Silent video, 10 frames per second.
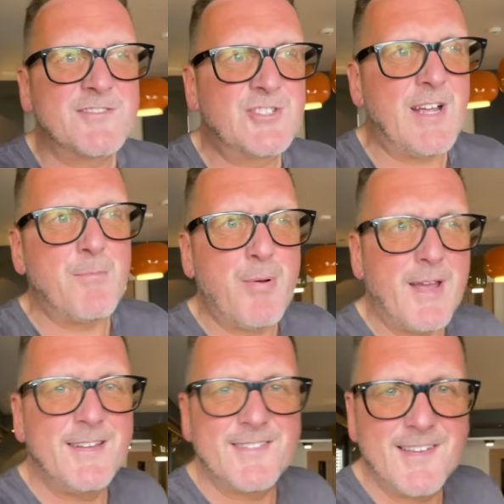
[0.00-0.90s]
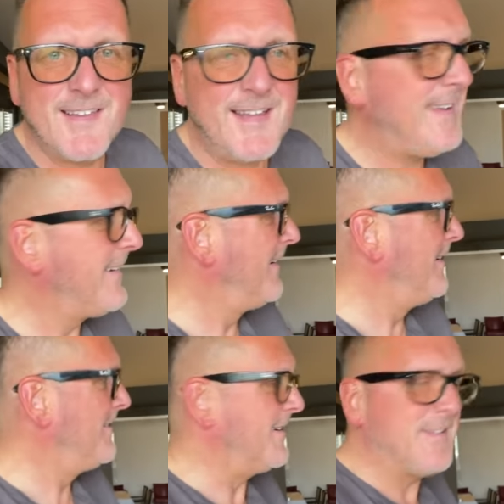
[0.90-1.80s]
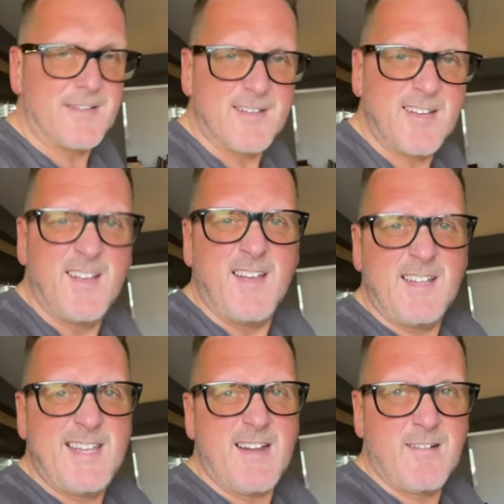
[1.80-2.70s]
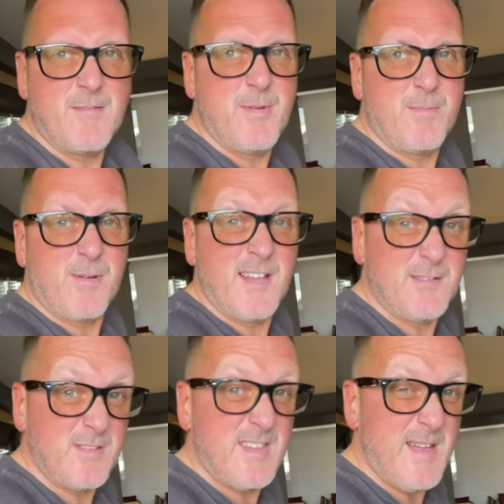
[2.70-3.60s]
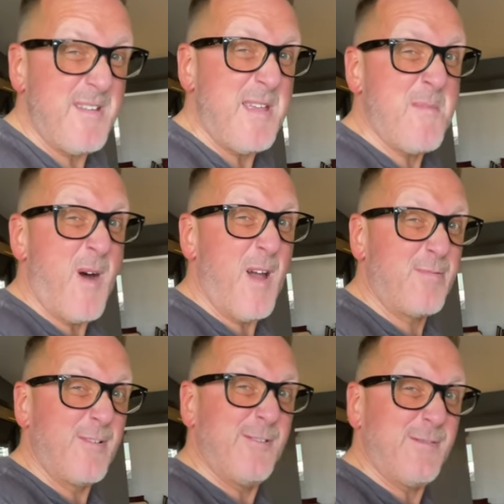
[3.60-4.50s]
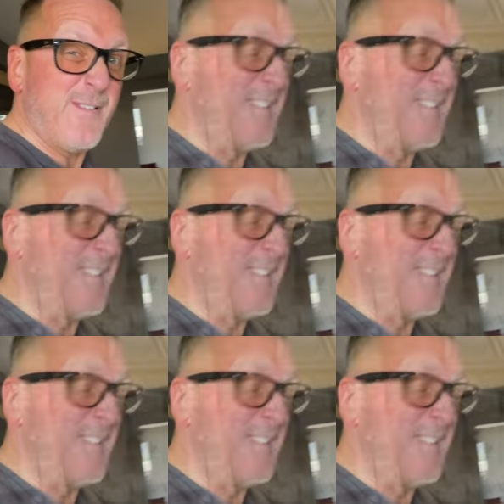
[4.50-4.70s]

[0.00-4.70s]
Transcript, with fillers: champagnes in there. I think Darren would be pleased with them. He might approve.